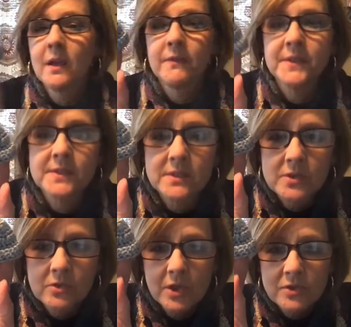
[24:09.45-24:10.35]
This is
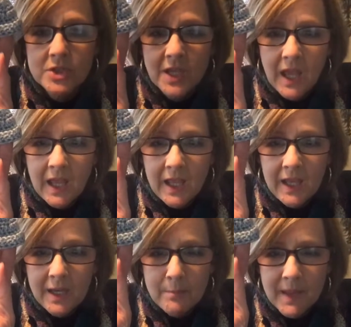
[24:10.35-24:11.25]

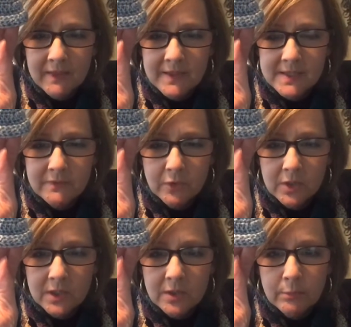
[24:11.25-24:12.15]
crocheted. I made this for a
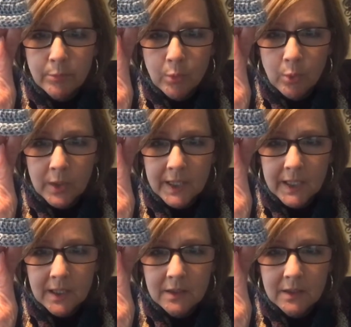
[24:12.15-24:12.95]
little boy.